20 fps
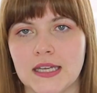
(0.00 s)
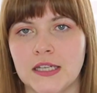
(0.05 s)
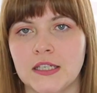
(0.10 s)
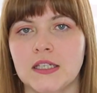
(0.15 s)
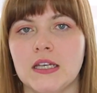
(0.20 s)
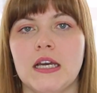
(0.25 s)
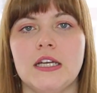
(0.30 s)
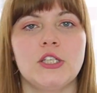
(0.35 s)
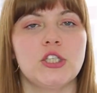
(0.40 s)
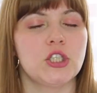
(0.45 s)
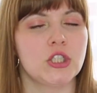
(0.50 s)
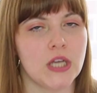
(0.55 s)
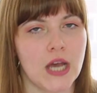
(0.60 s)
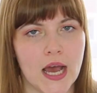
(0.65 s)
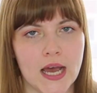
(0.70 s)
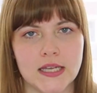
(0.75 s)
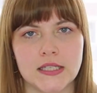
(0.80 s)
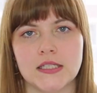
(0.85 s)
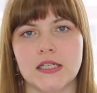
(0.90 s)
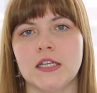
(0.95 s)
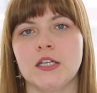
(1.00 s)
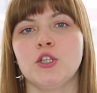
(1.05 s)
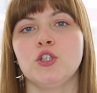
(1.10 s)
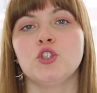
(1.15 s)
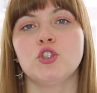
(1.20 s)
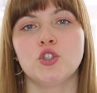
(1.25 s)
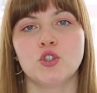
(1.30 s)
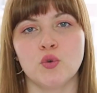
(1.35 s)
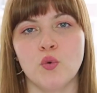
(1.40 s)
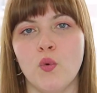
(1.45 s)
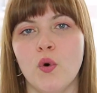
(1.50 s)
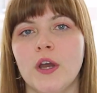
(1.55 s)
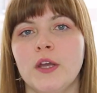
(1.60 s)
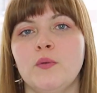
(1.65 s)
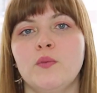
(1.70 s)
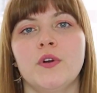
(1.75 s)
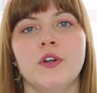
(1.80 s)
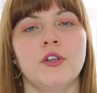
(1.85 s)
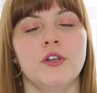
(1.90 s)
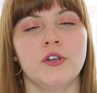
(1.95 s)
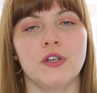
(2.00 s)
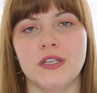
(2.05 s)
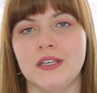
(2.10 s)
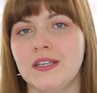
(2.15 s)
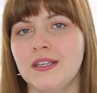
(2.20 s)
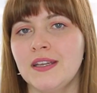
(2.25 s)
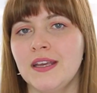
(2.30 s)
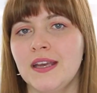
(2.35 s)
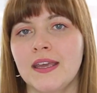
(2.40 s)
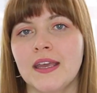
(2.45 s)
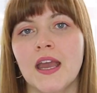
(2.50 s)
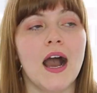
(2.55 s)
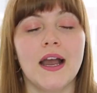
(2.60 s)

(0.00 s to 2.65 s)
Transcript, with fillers: and digest and enjoy what you're eating.